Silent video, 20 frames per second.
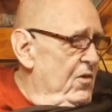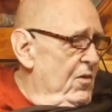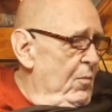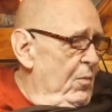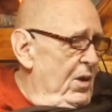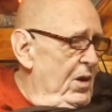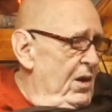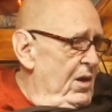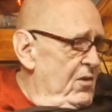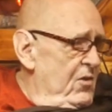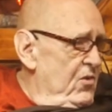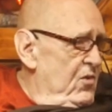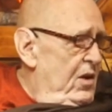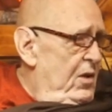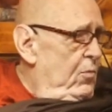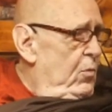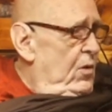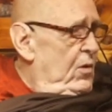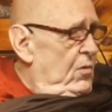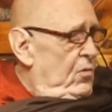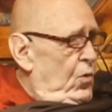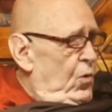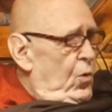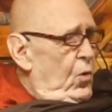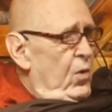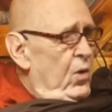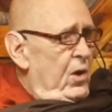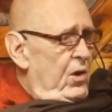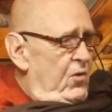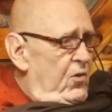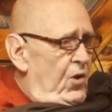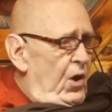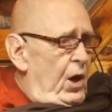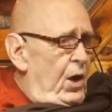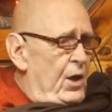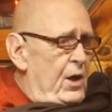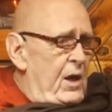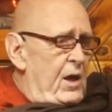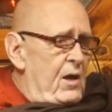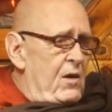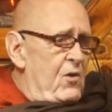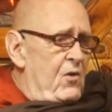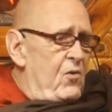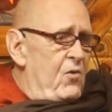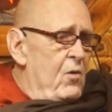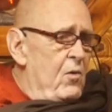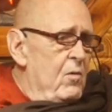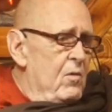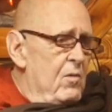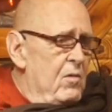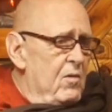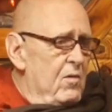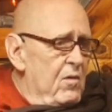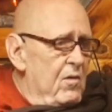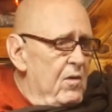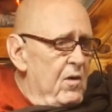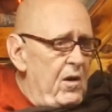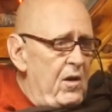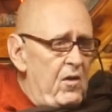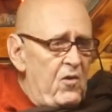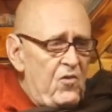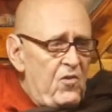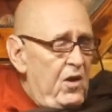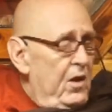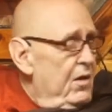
uh, somebody will say, well, who are you talking to? And